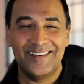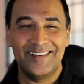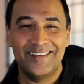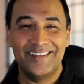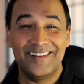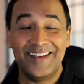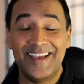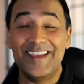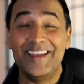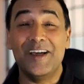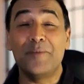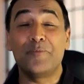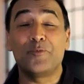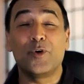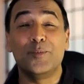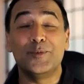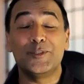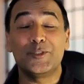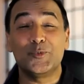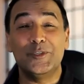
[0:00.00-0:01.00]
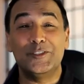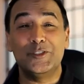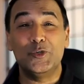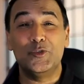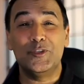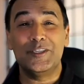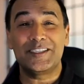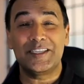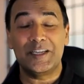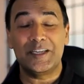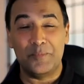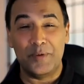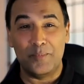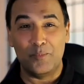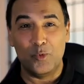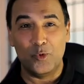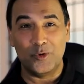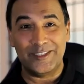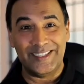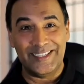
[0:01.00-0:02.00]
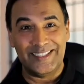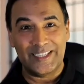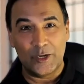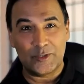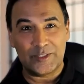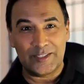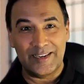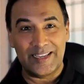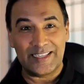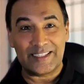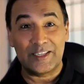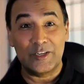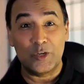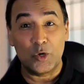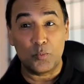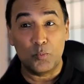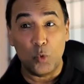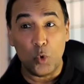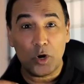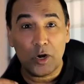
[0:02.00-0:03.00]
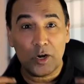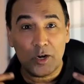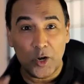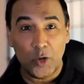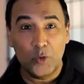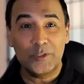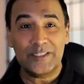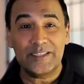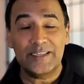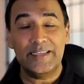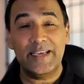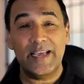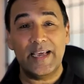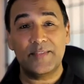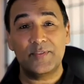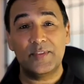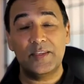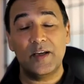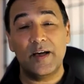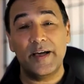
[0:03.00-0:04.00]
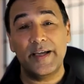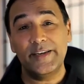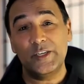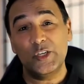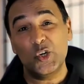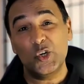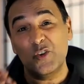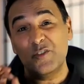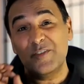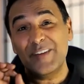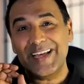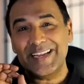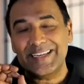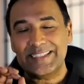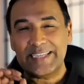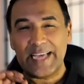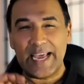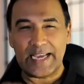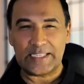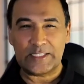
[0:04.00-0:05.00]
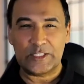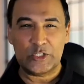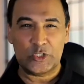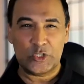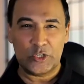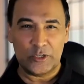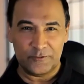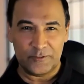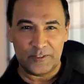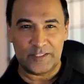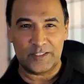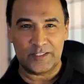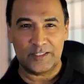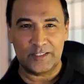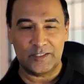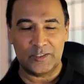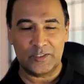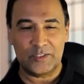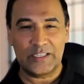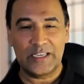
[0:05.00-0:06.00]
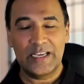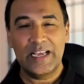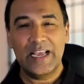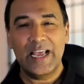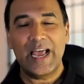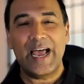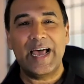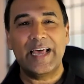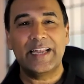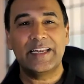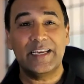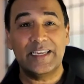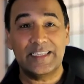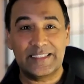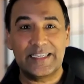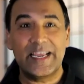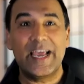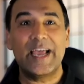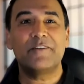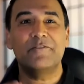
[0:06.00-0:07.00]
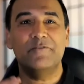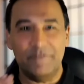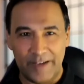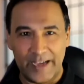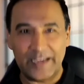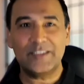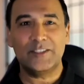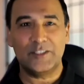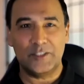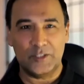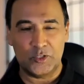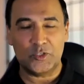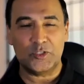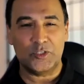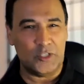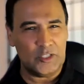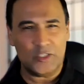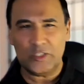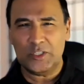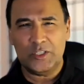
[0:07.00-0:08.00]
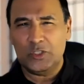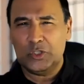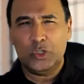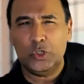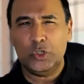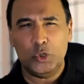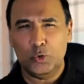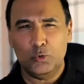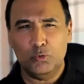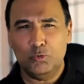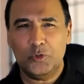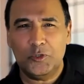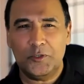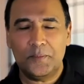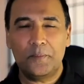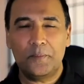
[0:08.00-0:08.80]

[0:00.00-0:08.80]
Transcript: Hey, I promised we'd do this in a bit more detail, so let's look more closely at the idea of attack surfaces and attack vectors. This is huge.